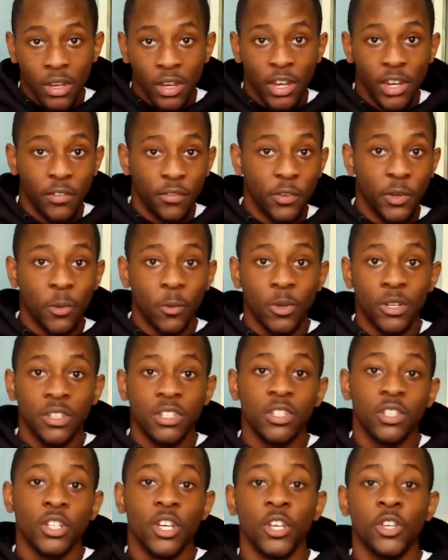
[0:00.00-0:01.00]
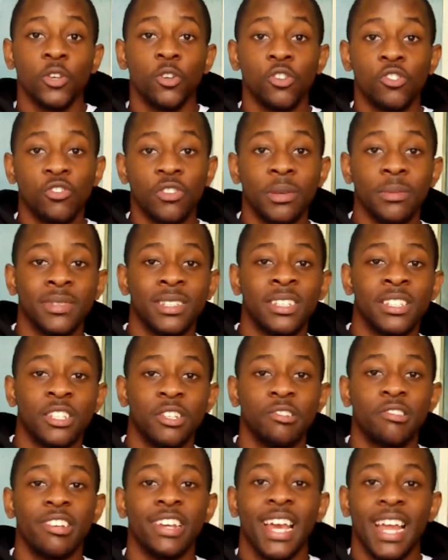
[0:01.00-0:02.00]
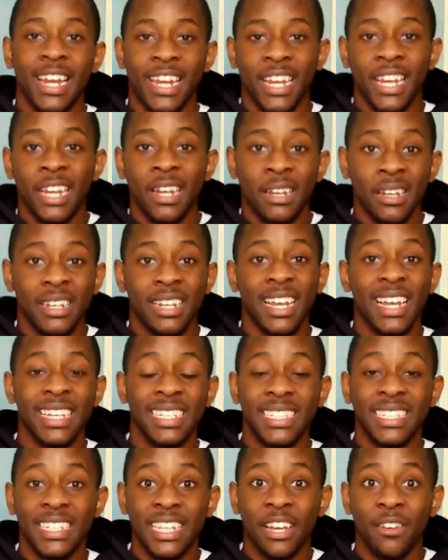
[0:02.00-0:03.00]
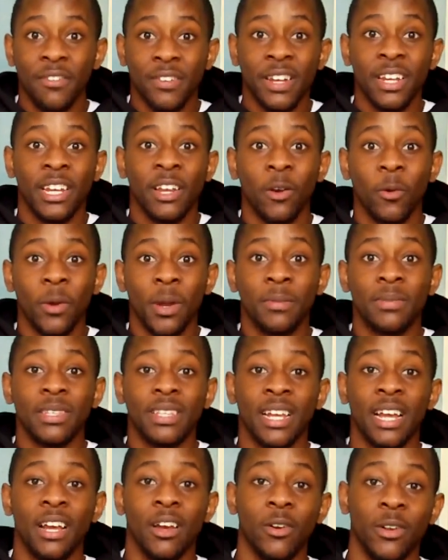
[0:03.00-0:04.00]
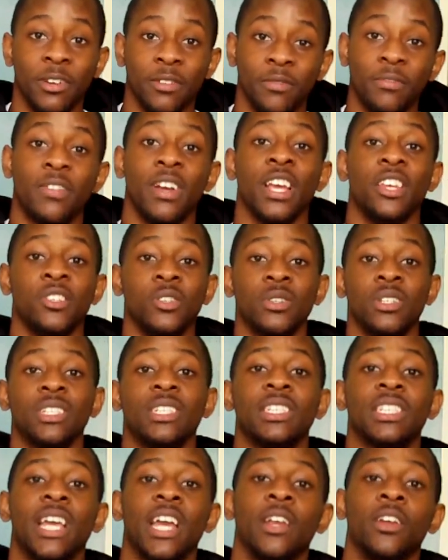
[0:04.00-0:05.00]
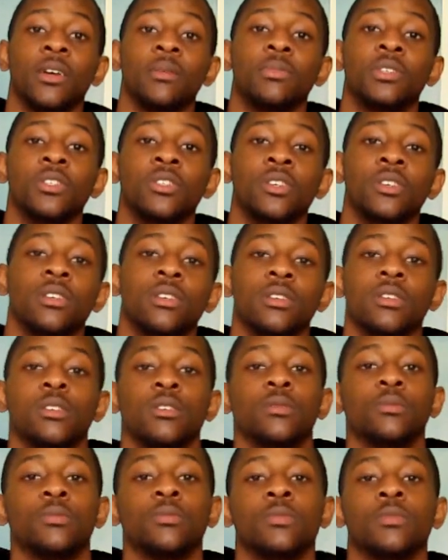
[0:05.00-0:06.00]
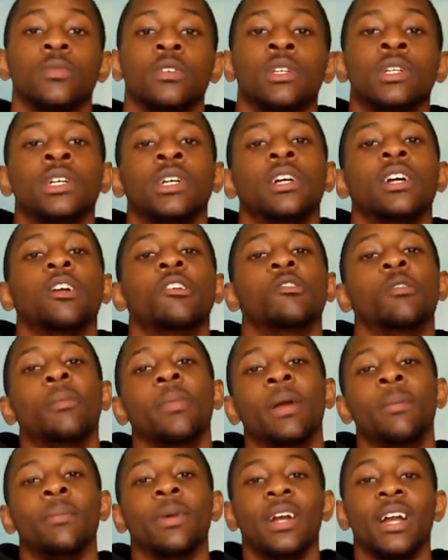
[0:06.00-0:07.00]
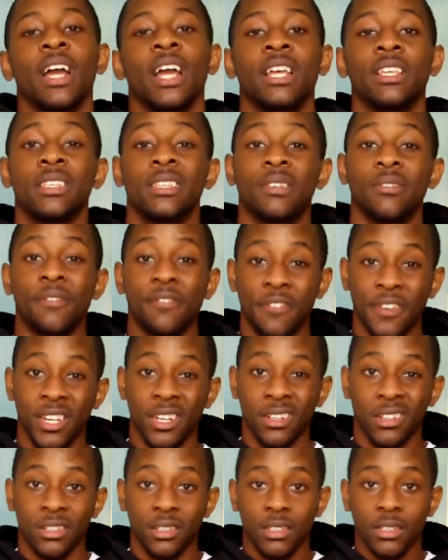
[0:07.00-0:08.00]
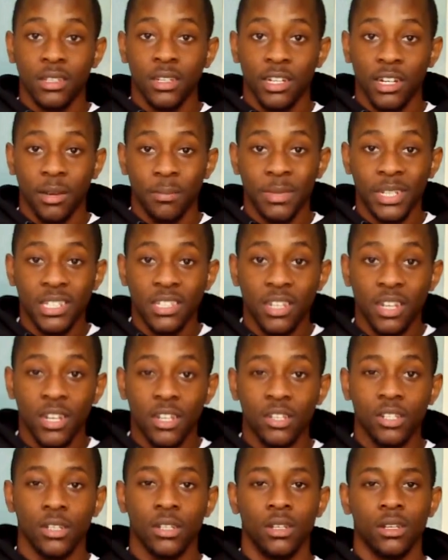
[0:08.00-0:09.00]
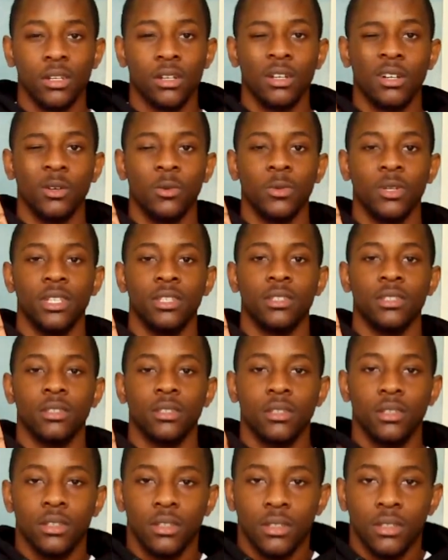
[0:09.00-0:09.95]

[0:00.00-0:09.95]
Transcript: If you want to turn your dreams into reality, that is definitely a website I would advise you to sign up to. And remember guys, fitness can be such a whiz.